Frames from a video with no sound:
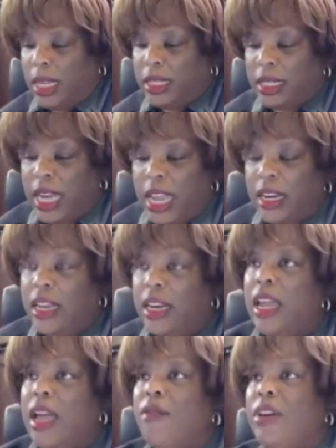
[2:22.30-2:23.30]
State,
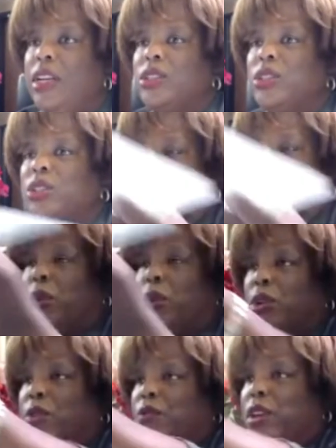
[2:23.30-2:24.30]
any evidence to support
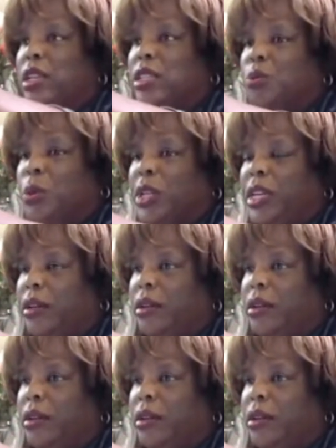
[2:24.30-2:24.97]
the defendant's plea?